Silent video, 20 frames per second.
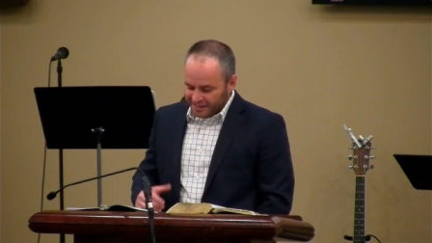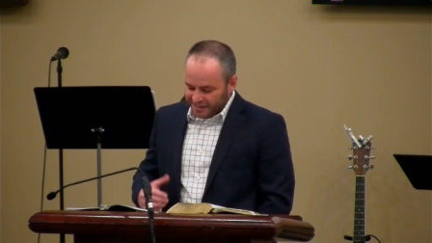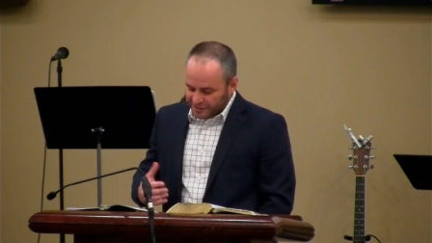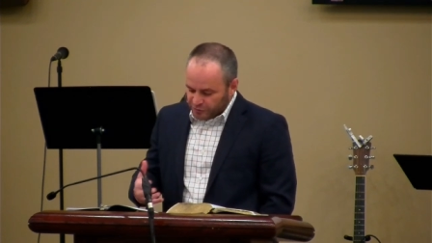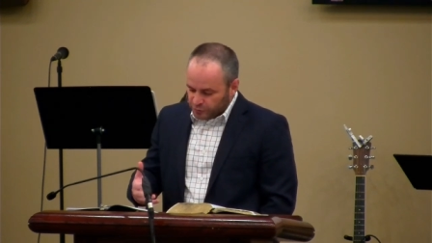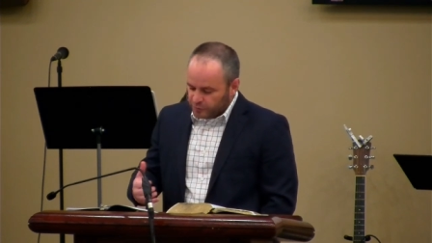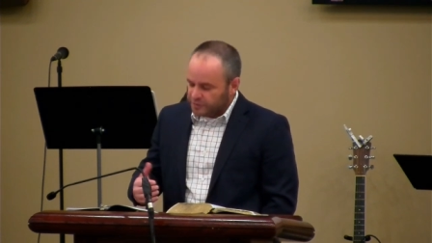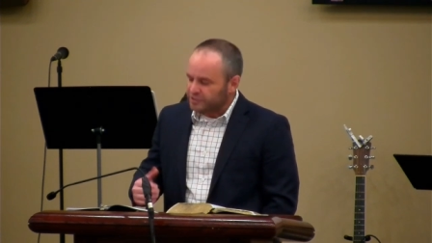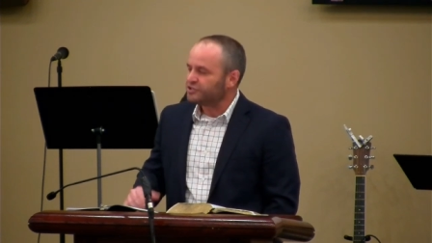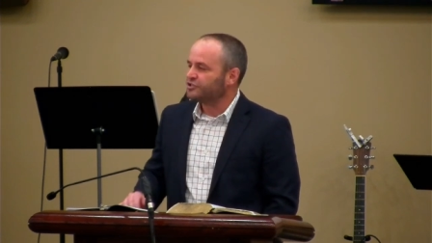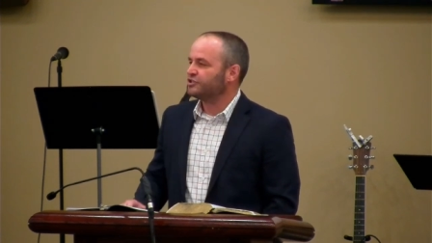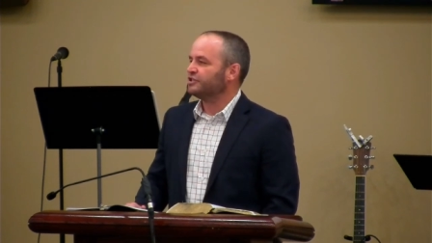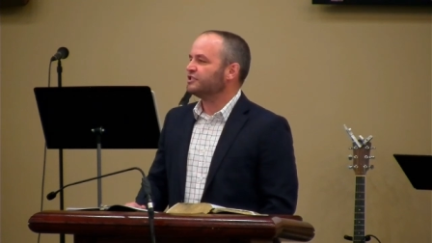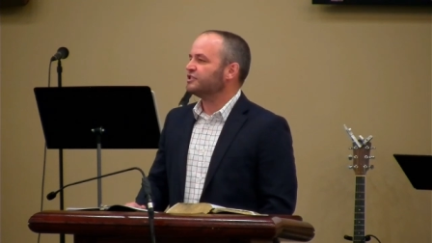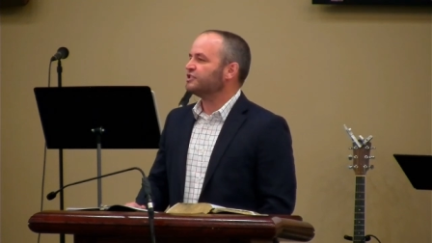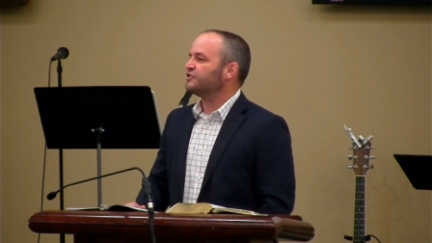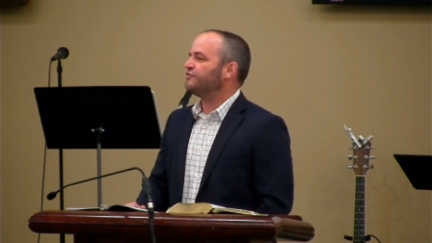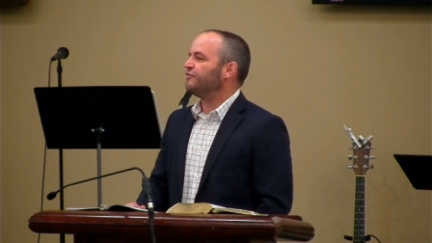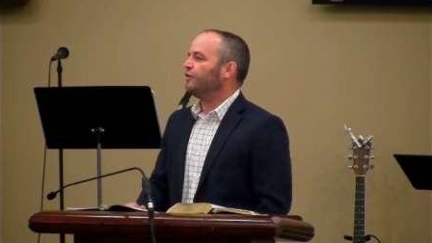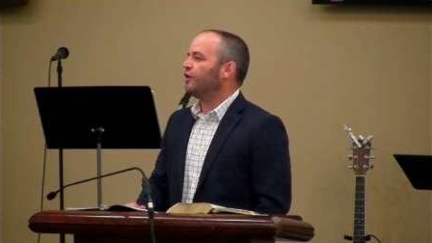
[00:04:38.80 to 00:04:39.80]
And, and
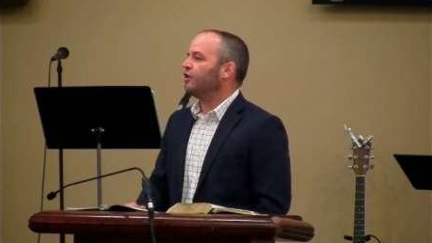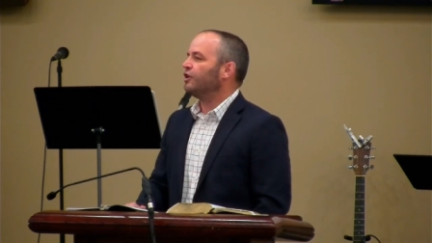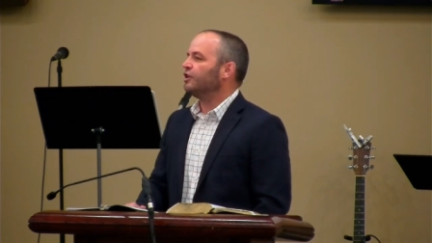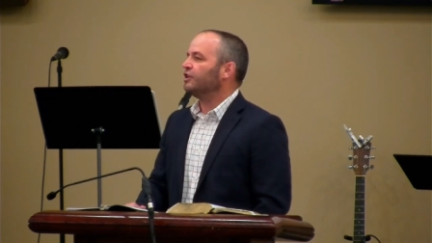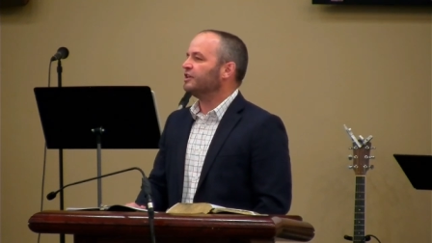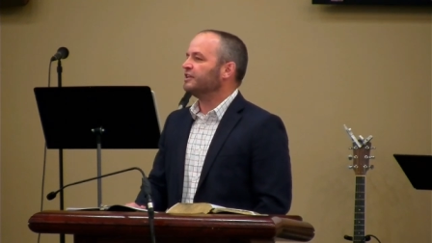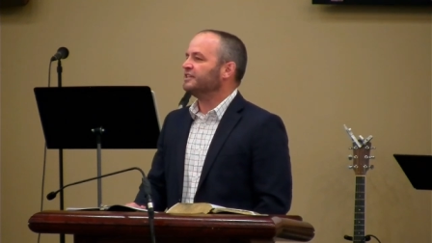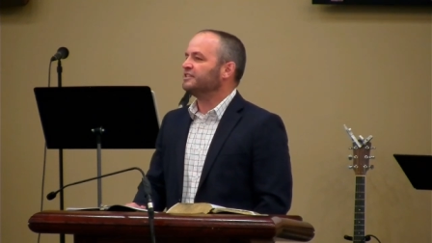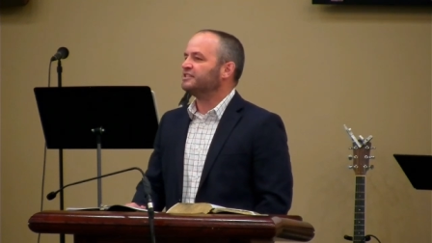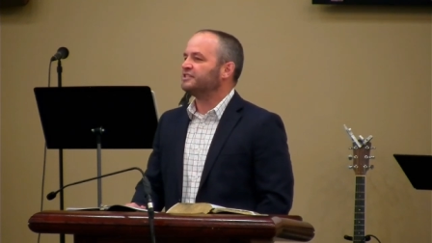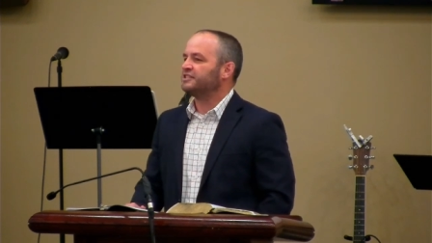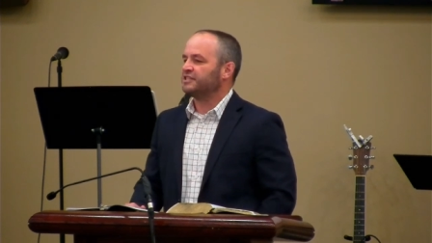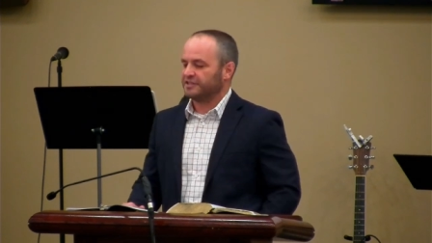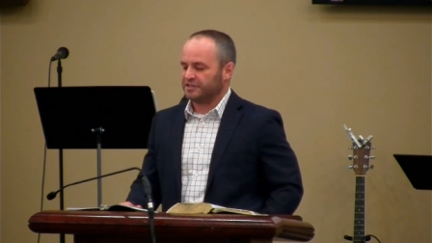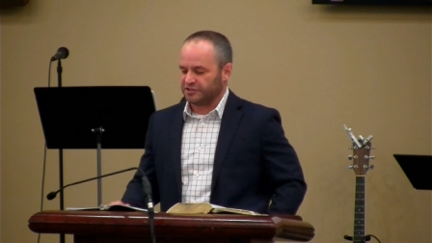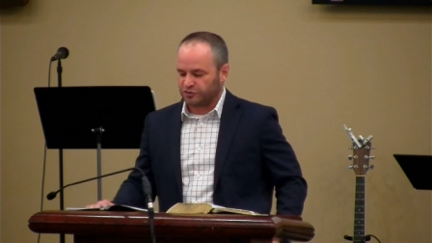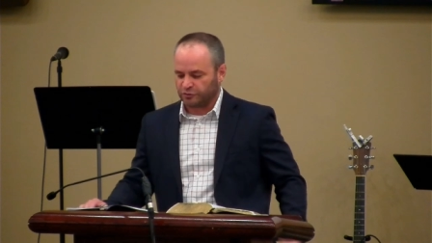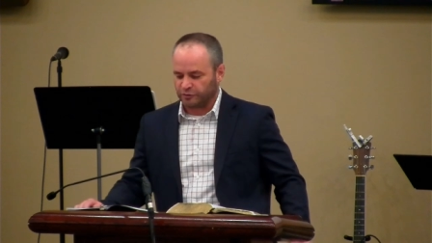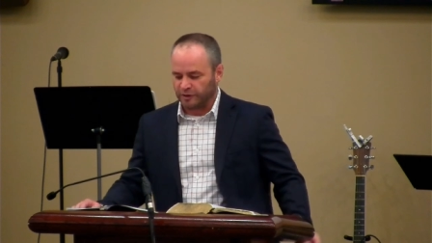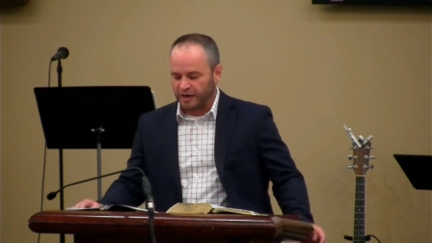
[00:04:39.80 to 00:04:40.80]
Christians fall
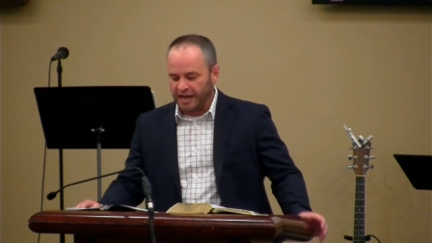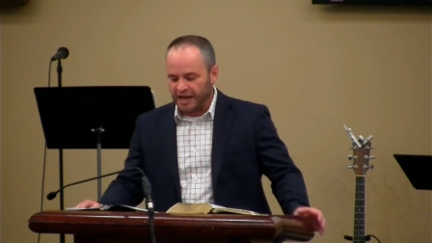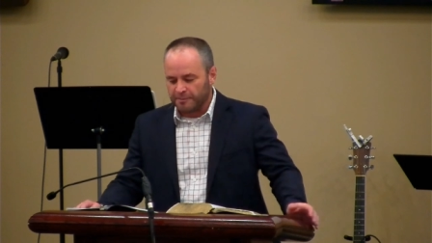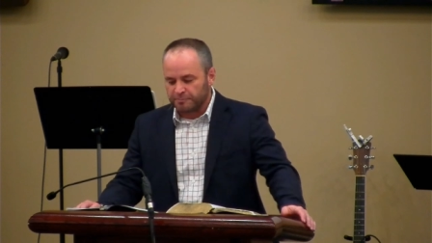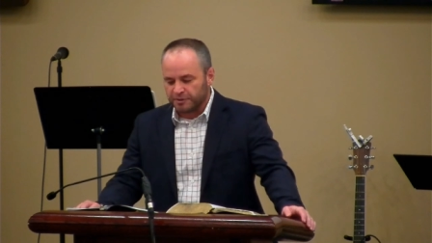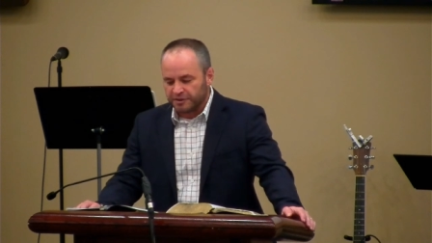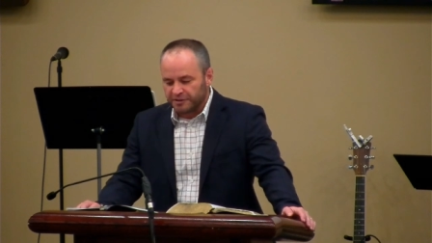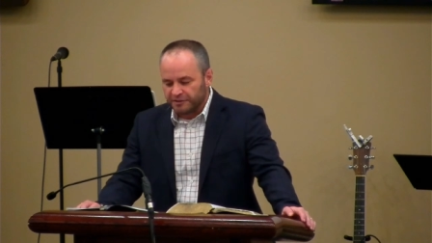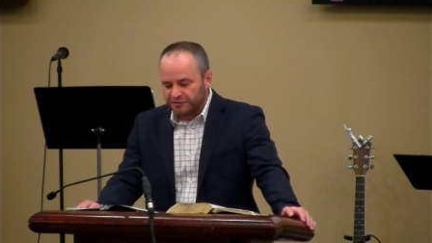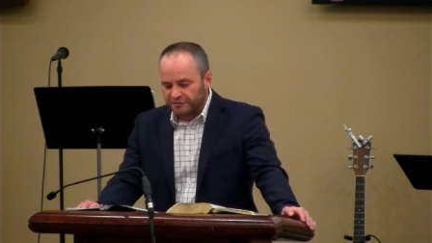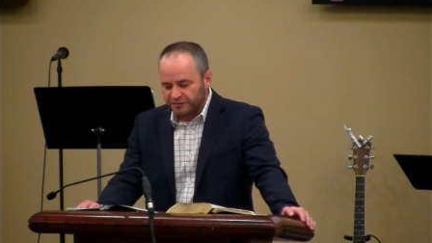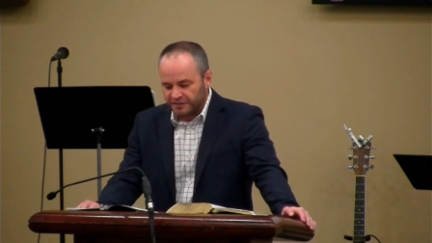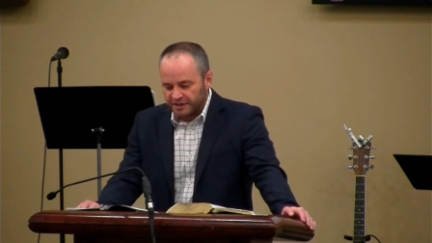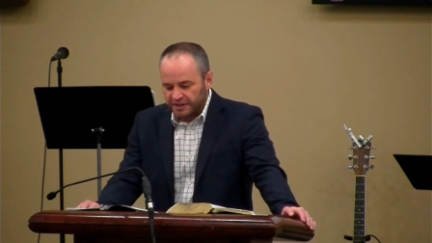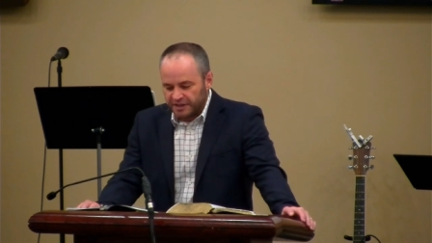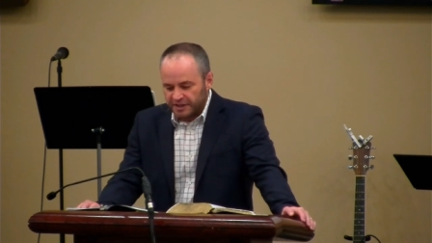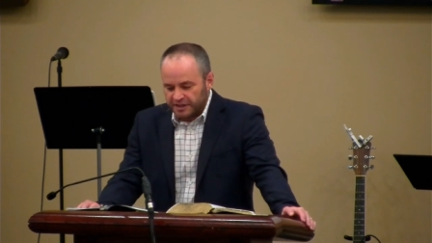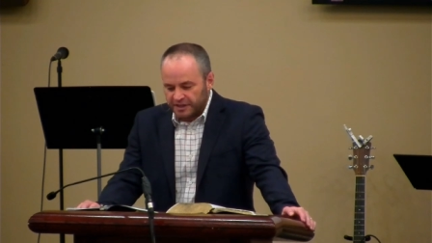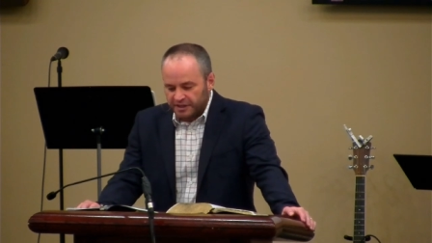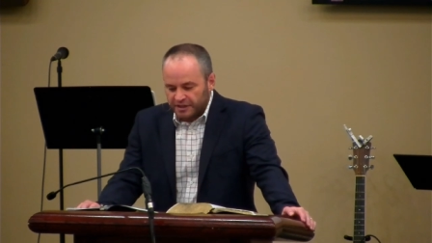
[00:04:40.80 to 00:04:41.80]
into the trap
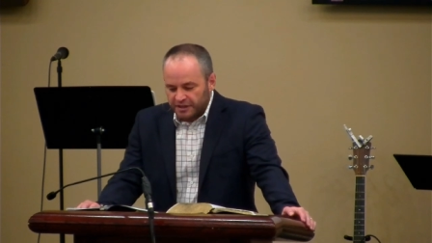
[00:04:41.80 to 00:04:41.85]
of